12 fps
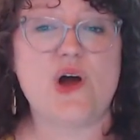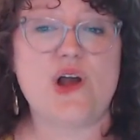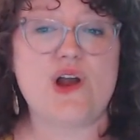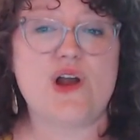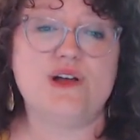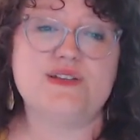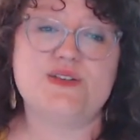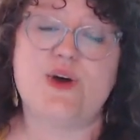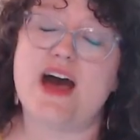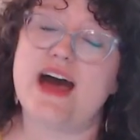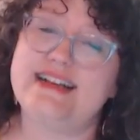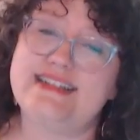are
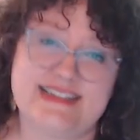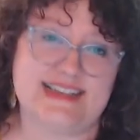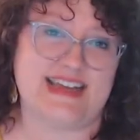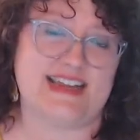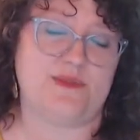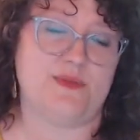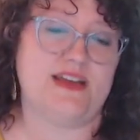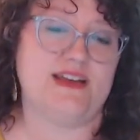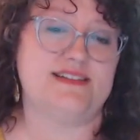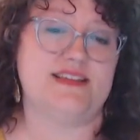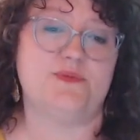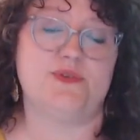also isolated
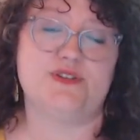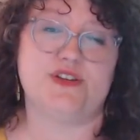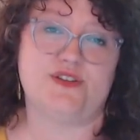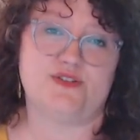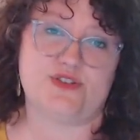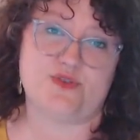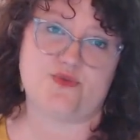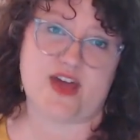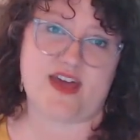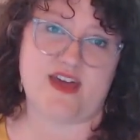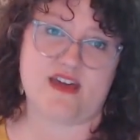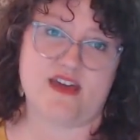because they push others
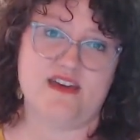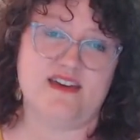away,